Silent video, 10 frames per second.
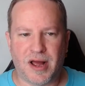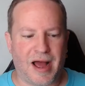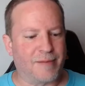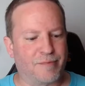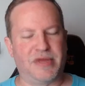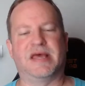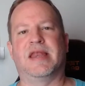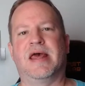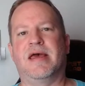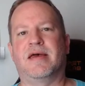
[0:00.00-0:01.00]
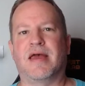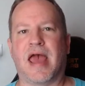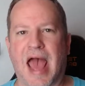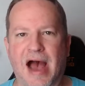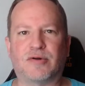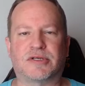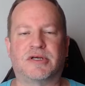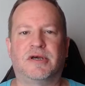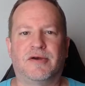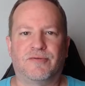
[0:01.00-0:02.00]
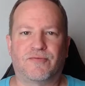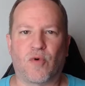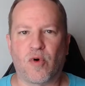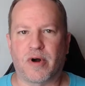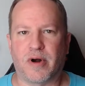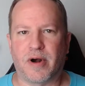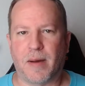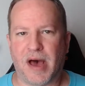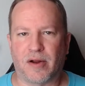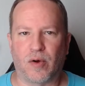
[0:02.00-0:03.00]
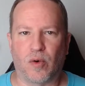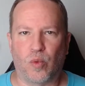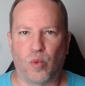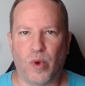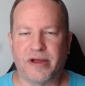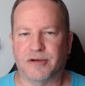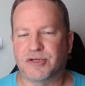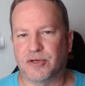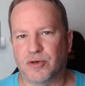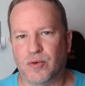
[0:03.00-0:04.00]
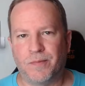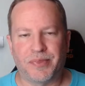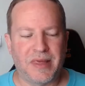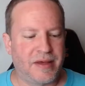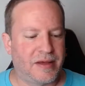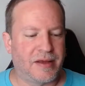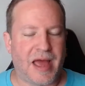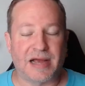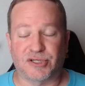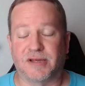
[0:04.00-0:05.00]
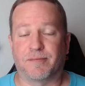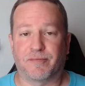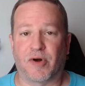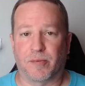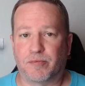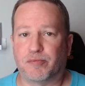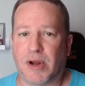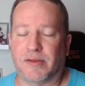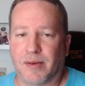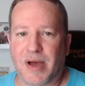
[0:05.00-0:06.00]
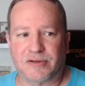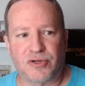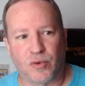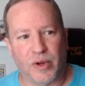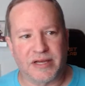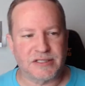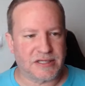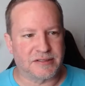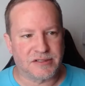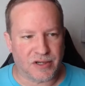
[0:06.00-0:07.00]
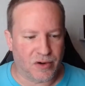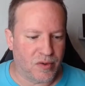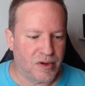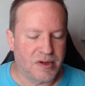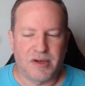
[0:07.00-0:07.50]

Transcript: I've been out for about a week or two, actually for probably about 2 weeks. And so